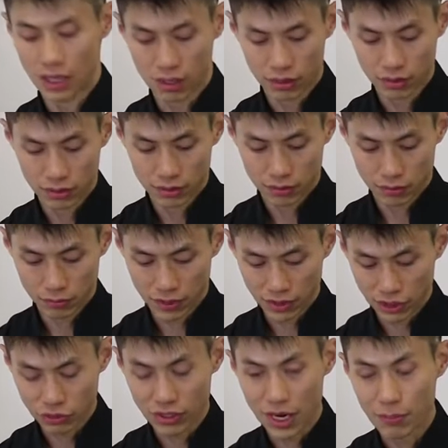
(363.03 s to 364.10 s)
Now, what
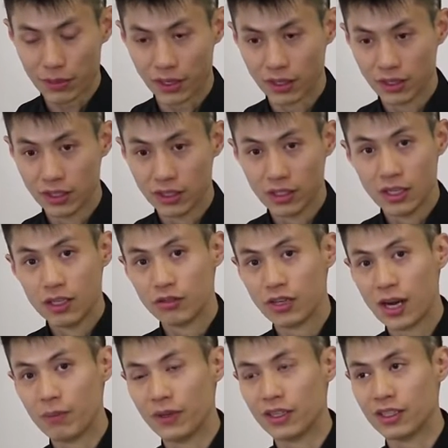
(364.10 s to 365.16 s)
is trapping?
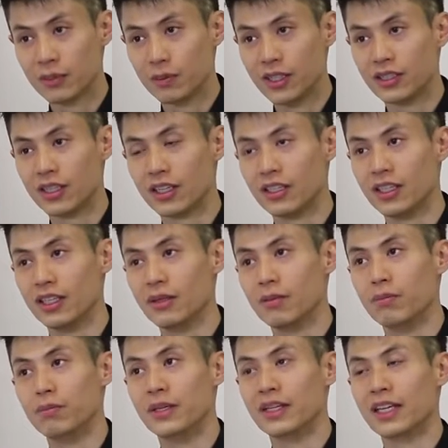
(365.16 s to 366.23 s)
Trapping is
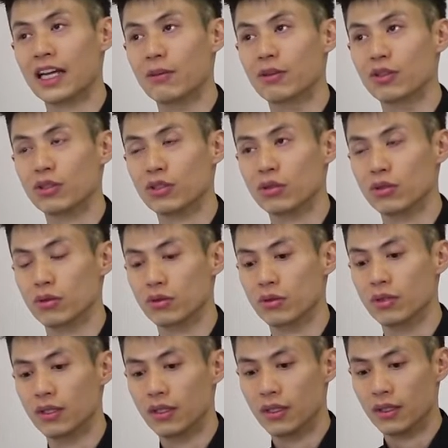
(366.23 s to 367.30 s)
basically being able
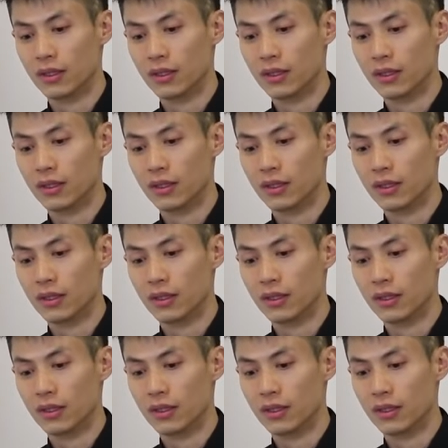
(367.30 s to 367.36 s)
to